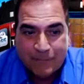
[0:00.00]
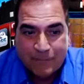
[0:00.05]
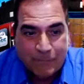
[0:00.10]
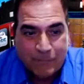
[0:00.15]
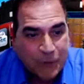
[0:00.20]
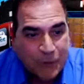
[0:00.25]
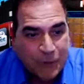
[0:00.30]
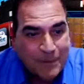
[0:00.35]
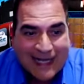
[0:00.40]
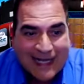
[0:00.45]

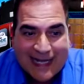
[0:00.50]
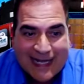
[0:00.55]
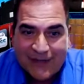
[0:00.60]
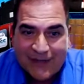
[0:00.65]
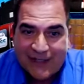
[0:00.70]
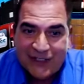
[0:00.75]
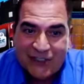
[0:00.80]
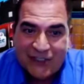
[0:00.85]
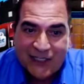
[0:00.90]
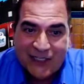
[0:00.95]
we've been getting
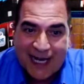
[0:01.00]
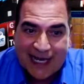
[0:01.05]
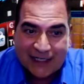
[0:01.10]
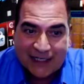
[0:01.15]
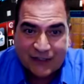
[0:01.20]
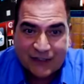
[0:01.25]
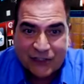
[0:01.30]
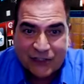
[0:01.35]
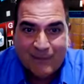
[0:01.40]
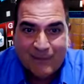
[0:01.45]
these
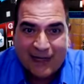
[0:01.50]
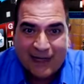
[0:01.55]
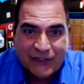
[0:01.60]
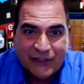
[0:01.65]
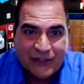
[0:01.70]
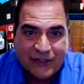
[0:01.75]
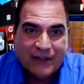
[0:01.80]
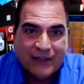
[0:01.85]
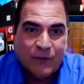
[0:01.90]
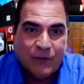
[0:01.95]
texts,
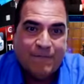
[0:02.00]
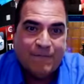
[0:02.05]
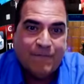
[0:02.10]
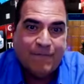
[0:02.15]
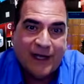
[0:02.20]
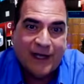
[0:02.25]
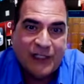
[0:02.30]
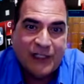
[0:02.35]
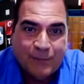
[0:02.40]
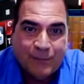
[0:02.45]
especially when
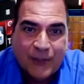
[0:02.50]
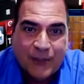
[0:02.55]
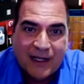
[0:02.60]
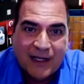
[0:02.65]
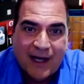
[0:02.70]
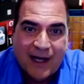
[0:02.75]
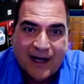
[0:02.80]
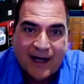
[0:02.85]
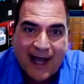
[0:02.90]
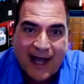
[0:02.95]
Facebook
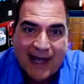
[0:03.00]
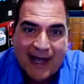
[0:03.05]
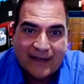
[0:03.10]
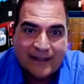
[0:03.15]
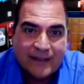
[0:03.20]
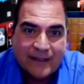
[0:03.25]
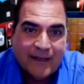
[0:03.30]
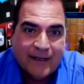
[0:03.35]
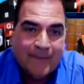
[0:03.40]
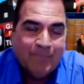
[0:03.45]
got
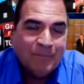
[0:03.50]
hacked